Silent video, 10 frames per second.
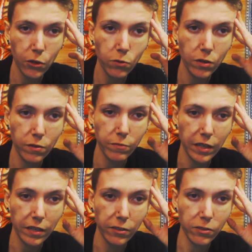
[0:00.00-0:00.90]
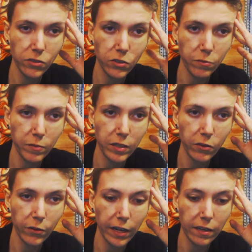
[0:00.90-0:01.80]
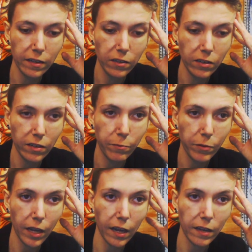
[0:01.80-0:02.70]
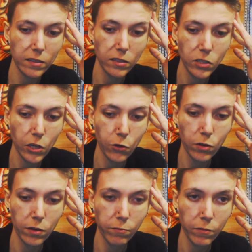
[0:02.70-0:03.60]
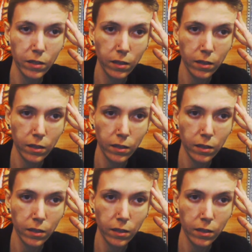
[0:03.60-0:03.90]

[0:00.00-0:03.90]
totem here, so I'm going to go ahead and look up cat totem.